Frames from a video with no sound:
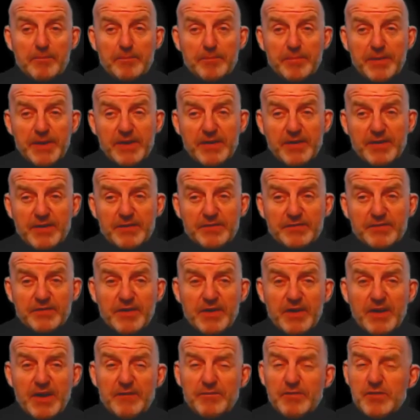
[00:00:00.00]
because
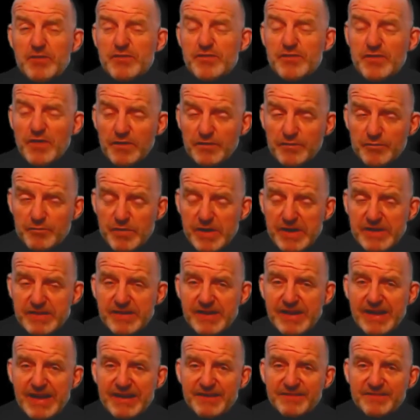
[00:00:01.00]
if you just read
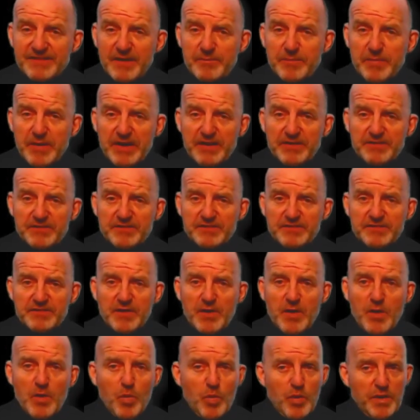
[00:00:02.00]
the exhibits